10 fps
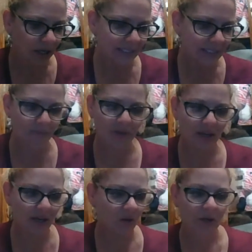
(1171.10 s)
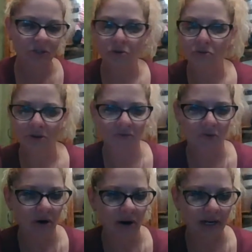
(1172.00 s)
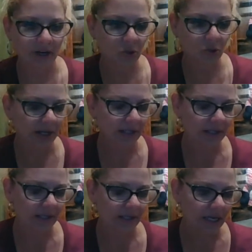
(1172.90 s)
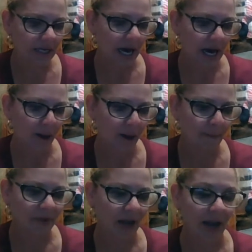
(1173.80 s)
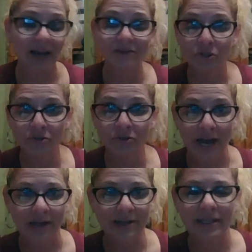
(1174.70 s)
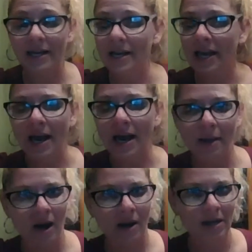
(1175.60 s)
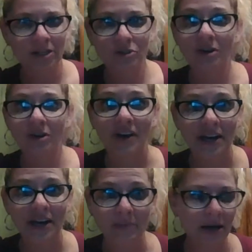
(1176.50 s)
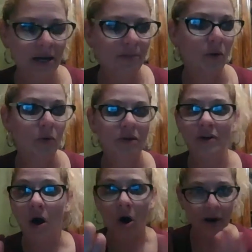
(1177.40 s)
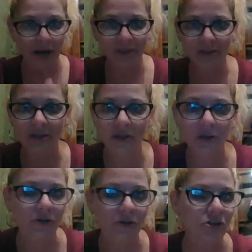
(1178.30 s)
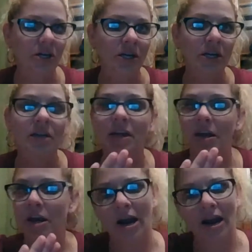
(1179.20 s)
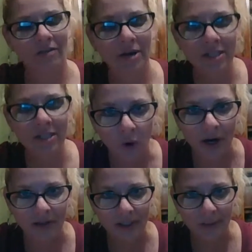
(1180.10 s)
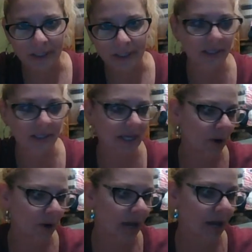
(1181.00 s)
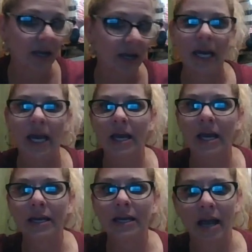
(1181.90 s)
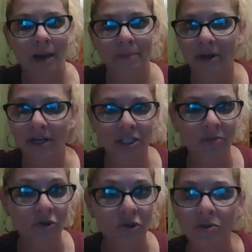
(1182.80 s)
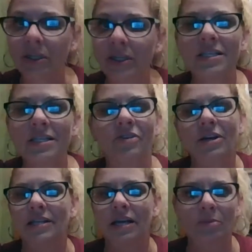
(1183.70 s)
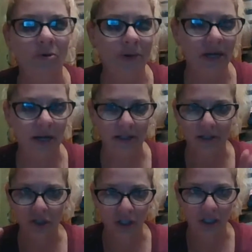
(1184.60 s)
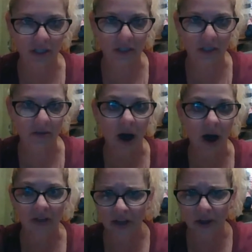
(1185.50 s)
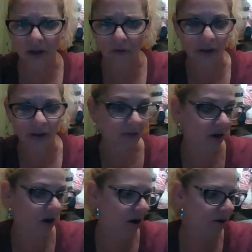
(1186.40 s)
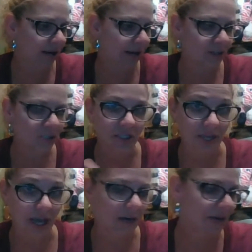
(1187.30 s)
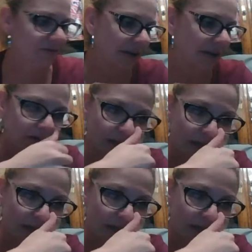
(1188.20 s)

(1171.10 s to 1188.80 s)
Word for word: Same thing, one, two, three, four, in here twice. Um, I have two stacks, and again, I'm not meaning to offend anybody, but we've all come to the conclusion that not everybody is working this business the same way. And I'm going to just use Lindsay for an example because she's uh, I think, hopefully on the call, and she's not going to be offended.